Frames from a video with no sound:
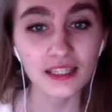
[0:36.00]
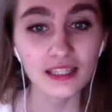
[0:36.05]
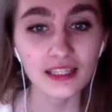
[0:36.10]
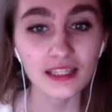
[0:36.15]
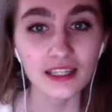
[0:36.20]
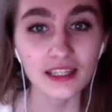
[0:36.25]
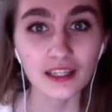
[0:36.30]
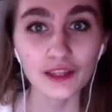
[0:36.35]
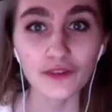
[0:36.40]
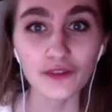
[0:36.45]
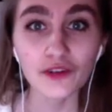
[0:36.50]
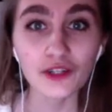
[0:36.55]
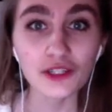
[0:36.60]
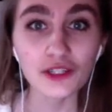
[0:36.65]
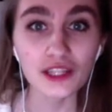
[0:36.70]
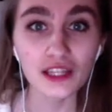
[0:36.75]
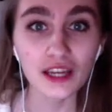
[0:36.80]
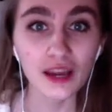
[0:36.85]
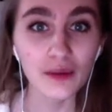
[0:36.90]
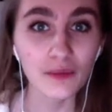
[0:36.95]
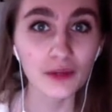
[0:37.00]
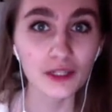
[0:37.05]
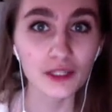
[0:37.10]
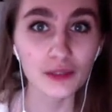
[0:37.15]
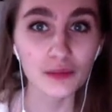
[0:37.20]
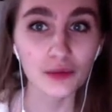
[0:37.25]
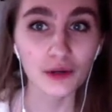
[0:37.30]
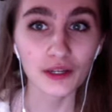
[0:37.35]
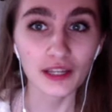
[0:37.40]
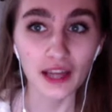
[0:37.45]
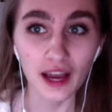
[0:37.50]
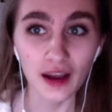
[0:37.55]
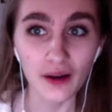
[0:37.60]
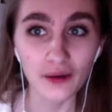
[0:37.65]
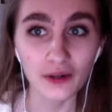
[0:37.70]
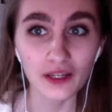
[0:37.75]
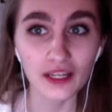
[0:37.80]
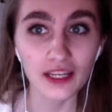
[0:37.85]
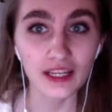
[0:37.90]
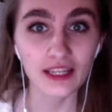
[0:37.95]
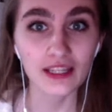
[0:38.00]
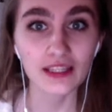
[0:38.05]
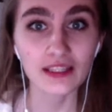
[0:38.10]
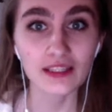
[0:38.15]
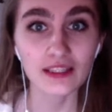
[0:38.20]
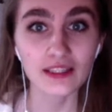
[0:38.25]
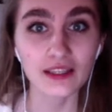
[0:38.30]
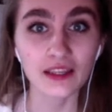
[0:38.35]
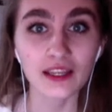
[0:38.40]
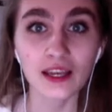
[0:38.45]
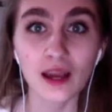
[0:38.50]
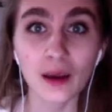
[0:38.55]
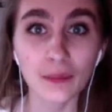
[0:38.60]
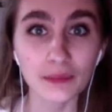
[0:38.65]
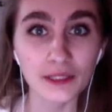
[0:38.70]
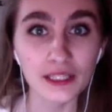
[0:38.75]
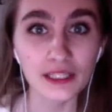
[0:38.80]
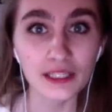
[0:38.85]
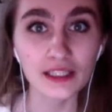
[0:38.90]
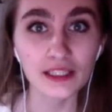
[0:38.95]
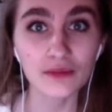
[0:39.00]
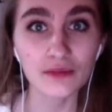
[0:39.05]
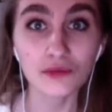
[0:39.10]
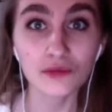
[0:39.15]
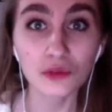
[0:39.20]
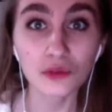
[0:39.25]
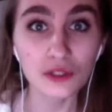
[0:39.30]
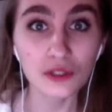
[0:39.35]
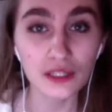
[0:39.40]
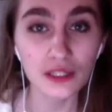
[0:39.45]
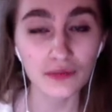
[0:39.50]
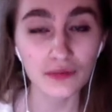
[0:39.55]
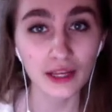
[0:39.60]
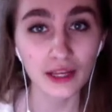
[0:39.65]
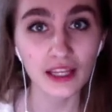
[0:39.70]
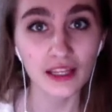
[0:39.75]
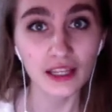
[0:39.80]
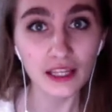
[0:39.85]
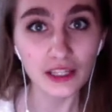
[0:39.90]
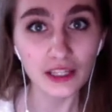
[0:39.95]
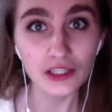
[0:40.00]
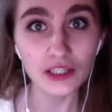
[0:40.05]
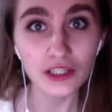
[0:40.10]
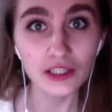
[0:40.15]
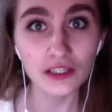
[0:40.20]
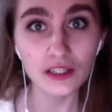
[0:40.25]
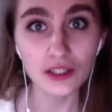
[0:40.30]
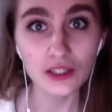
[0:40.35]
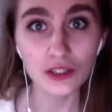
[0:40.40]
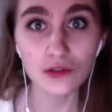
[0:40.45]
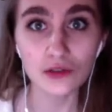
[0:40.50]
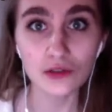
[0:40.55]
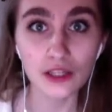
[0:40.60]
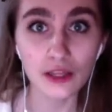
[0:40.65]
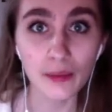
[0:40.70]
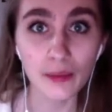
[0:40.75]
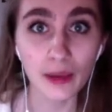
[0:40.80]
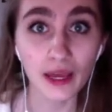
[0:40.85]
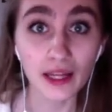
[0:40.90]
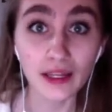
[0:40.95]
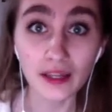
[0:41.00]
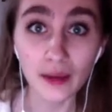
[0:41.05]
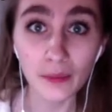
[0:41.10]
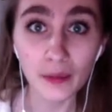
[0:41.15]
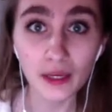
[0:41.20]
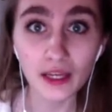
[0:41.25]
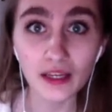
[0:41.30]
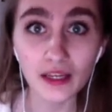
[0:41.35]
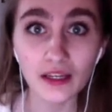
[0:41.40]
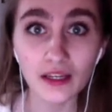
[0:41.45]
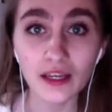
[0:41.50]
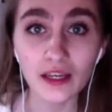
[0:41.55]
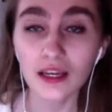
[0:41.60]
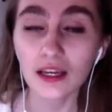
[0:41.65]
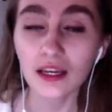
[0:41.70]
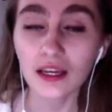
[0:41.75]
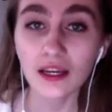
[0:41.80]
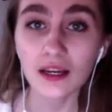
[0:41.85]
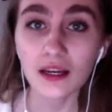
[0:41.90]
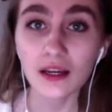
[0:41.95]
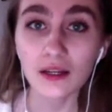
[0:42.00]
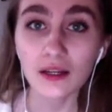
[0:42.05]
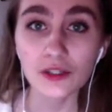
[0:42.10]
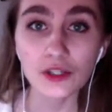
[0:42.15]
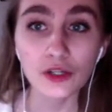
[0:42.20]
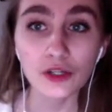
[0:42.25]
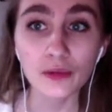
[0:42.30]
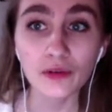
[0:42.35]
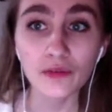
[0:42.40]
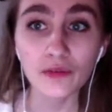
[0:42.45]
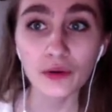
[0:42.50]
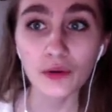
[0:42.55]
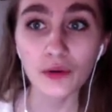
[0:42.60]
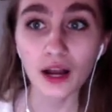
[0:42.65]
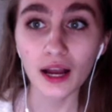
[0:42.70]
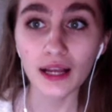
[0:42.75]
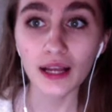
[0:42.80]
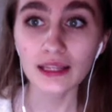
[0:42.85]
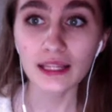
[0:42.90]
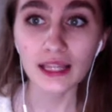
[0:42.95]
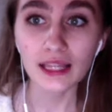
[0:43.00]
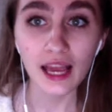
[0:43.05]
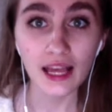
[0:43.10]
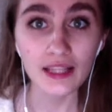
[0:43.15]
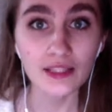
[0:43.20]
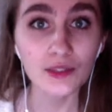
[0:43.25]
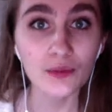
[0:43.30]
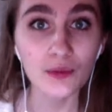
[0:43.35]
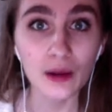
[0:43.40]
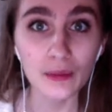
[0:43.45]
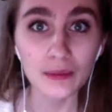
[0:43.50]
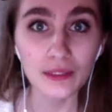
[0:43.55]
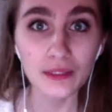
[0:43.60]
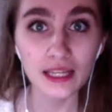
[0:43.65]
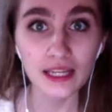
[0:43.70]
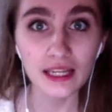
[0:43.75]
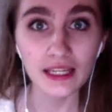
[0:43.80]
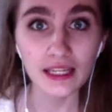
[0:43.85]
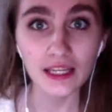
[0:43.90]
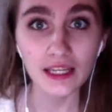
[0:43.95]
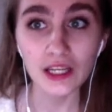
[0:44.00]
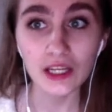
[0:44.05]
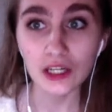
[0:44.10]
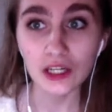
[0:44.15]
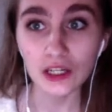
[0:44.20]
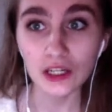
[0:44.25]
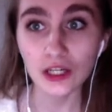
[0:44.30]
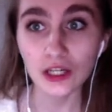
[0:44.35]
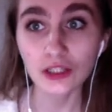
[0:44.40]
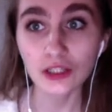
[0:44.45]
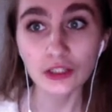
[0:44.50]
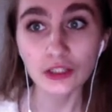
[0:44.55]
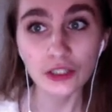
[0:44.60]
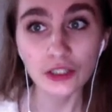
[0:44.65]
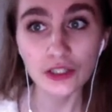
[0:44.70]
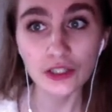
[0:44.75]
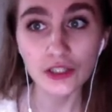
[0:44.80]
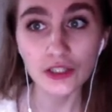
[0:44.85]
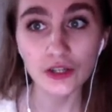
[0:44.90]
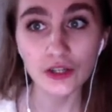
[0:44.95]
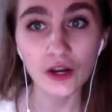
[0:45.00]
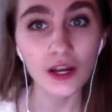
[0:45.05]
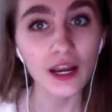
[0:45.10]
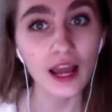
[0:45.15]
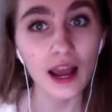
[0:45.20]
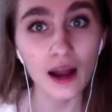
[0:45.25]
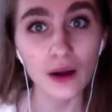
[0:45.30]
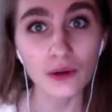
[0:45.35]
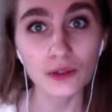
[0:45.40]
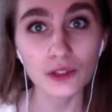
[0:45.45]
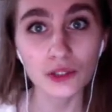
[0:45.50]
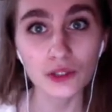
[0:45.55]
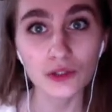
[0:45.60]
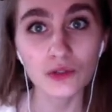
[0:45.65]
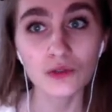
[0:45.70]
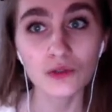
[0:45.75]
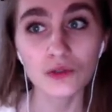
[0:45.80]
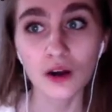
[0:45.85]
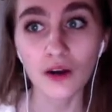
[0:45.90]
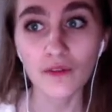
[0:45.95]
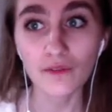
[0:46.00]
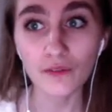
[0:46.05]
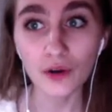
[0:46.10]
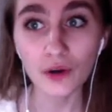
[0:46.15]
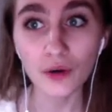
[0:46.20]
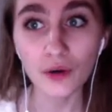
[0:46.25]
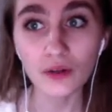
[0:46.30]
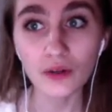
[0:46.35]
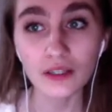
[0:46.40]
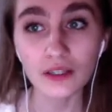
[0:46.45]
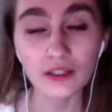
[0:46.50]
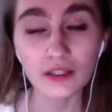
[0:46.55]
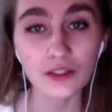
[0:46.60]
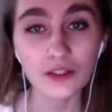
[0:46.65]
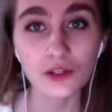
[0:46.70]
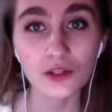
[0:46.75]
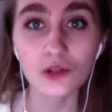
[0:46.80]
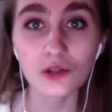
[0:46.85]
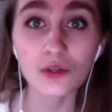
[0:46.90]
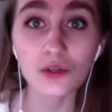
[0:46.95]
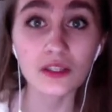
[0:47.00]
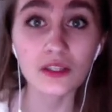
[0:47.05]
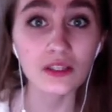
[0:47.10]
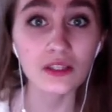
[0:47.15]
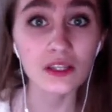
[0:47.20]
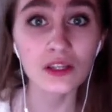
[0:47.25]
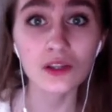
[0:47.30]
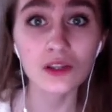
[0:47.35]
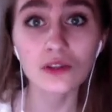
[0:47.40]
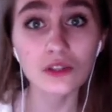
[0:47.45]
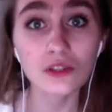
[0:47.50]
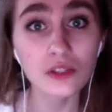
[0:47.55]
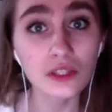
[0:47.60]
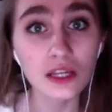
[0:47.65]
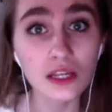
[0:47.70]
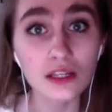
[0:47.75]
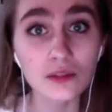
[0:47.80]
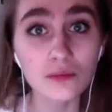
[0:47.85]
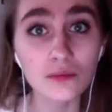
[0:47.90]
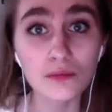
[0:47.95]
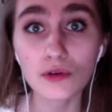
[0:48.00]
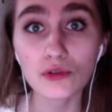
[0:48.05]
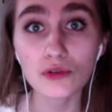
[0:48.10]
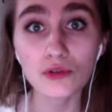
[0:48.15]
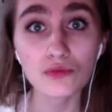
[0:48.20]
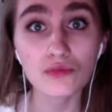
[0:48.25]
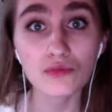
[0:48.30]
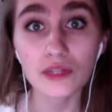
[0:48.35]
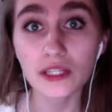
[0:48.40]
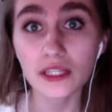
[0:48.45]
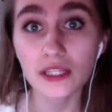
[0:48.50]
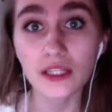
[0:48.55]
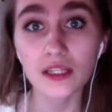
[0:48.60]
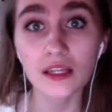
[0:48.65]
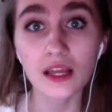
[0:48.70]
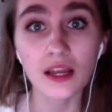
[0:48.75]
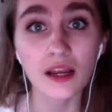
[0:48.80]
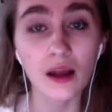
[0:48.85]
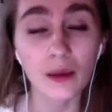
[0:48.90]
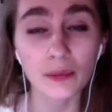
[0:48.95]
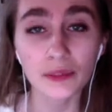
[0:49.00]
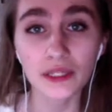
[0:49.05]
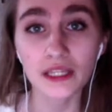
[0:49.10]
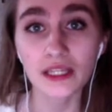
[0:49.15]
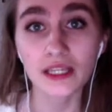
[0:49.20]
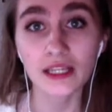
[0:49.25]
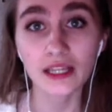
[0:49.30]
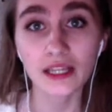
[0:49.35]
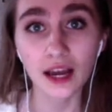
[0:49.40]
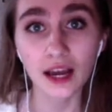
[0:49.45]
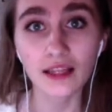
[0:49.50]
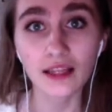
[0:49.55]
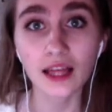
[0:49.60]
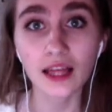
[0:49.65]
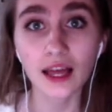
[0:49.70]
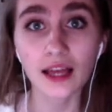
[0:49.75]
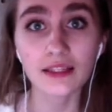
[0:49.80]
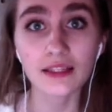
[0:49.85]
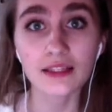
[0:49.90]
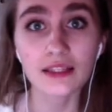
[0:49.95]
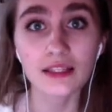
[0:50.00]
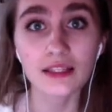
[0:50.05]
The first thing I want to point out is the updated rules and regulations due to the pandemic. TurboVote kindly has a website here, alerts.howto.vote, so you can see your state's most recent and updated guidelines,